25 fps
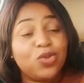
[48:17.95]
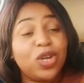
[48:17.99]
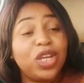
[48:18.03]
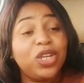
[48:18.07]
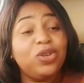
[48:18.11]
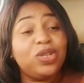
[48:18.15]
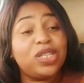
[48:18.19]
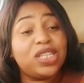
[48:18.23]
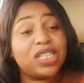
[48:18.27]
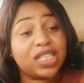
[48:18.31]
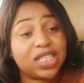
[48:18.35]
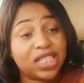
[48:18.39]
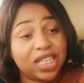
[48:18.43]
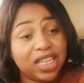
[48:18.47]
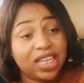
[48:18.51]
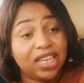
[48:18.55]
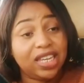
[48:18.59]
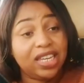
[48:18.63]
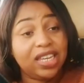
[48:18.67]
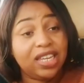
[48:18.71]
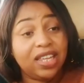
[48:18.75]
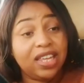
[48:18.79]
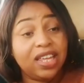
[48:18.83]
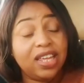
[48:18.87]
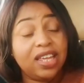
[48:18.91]
When you
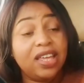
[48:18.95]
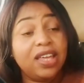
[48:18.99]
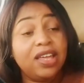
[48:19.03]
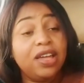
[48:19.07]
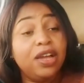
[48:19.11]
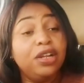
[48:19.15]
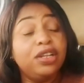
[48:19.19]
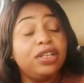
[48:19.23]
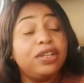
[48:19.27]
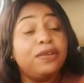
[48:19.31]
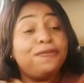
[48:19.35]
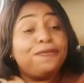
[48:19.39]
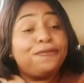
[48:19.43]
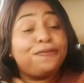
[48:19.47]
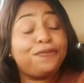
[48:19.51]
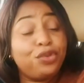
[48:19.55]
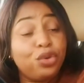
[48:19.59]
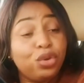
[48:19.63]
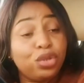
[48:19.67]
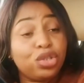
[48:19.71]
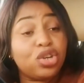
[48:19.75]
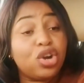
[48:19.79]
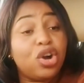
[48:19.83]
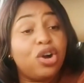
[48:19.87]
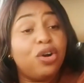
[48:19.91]
see the
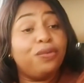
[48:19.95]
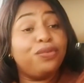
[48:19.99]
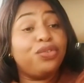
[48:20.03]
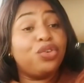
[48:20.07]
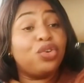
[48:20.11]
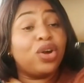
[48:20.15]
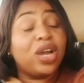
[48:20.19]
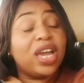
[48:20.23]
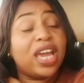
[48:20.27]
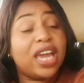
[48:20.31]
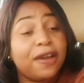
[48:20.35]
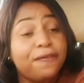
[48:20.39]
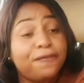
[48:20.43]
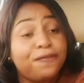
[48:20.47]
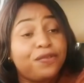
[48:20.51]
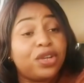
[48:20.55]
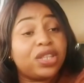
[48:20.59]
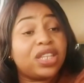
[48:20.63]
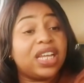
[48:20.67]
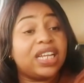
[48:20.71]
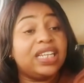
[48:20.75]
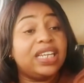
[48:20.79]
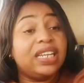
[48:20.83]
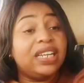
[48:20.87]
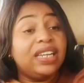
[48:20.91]
fruit of your
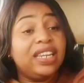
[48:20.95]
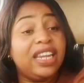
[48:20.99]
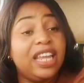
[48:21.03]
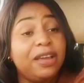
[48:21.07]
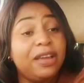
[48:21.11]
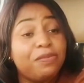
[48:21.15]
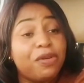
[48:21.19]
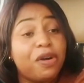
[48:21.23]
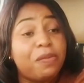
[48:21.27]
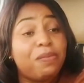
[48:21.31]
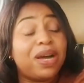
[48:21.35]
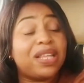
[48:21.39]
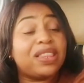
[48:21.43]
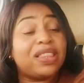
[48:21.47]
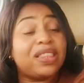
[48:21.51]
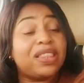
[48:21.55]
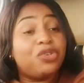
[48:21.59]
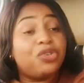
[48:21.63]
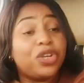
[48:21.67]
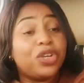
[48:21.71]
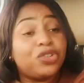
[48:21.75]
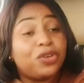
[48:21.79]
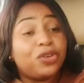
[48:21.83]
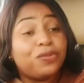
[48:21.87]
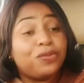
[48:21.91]
effort and the labor by the
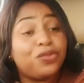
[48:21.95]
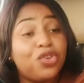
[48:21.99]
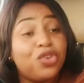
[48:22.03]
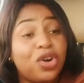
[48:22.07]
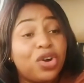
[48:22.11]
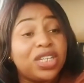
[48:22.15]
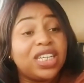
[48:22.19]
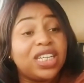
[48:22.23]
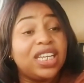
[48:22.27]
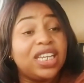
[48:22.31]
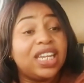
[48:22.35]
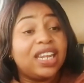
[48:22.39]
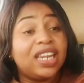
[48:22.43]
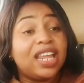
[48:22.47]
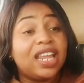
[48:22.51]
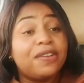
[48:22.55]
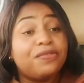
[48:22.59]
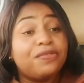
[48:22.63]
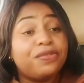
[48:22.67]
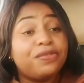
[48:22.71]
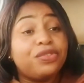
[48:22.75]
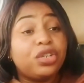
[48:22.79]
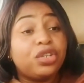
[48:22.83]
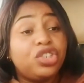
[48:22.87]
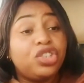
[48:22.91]
grace of God in the
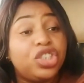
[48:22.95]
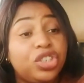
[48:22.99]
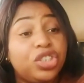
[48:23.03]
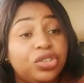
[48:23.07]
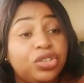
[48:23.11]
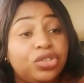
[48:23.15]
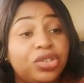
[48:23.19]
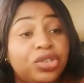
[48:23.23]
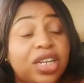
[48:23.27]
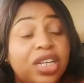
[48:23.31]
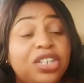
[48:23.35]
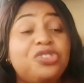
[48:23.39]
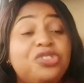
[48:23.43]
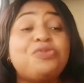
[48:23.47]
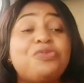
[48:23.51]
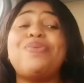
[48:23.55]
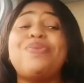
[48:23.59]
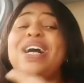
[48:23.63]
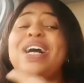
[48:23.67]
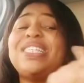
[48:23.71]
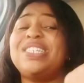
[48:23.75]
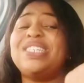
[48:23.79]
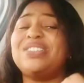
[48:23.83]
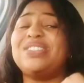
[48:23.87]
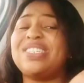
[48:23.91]
life of your children, you
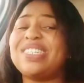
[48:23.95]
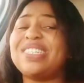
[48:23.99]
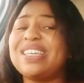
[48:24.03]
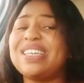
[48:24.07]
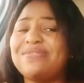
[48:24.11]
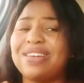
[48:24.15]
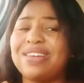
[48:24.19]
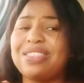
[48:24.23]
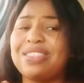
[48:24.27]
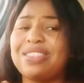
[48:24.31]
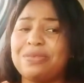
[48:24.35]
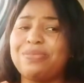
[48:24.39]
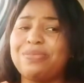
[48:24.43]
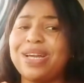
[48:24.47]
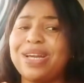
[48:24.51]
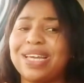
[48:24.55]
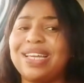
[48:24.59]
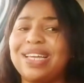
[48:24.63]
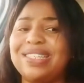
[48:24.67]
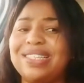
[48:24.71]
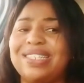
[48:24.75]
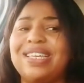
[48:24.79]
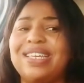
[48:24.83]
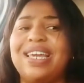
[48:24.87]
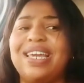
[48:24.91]
pat yourself at the back
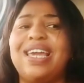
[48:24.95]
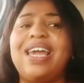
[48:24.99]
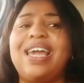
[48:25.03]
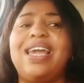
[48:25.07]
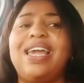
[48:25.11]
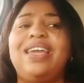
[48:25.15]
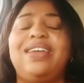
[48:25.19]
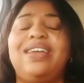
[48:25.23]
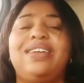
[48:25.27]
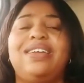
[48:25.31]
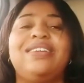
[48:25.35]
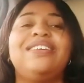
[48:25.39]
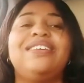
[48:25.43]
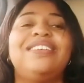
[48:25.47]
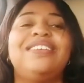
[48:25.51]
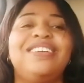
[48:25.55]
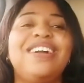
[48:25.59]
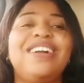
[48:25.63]
and say, hey,